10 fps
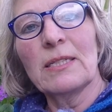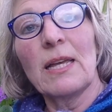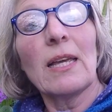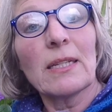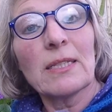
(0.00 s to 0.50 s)

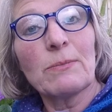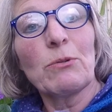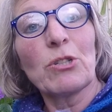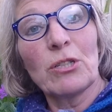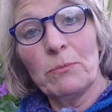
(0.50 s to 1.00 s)
eczema,
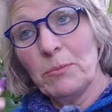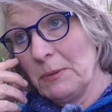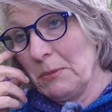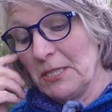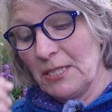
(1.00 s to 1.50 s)
which can be
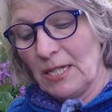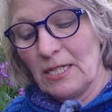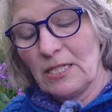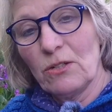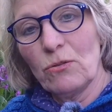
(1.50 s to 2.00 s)

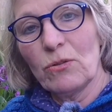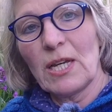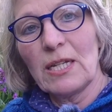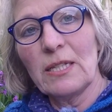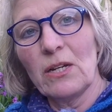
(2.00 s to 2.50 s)
mediated along
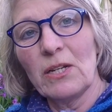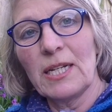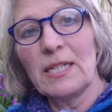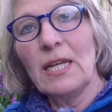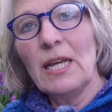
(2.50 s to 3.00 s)
that
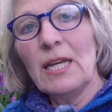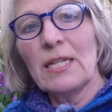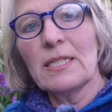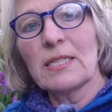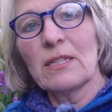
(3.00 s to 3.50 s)
line,
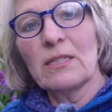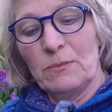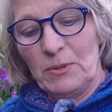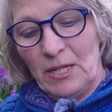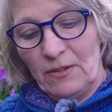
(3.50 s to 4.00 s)
it's going to
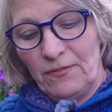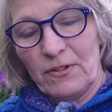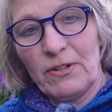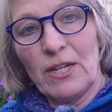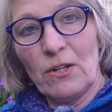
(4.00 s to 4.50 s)
be
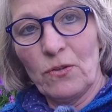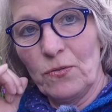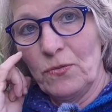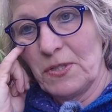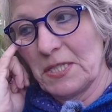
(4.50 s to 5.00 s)
very
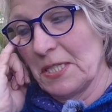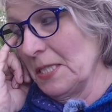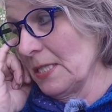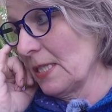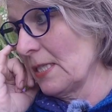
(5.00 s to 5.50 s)
helpful for
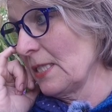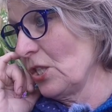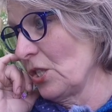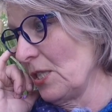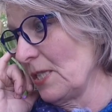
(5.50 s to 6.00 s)
skin
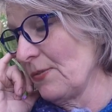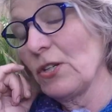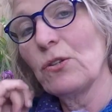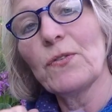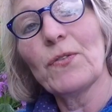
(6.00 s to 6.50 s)
conditions, very
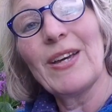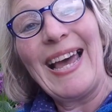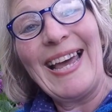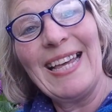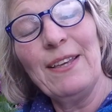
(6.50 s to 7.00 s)
good for
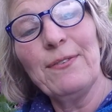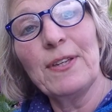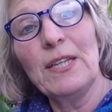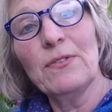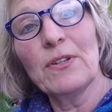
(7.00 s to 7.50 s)
hay
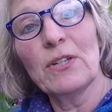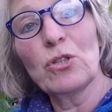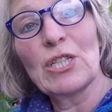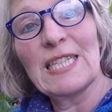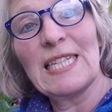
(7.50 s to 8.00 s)
fever,
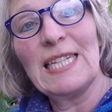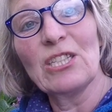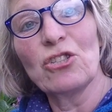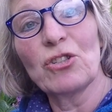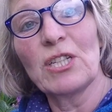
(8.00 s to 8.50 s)
good tea to
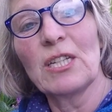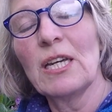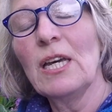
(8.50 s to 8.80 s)
drink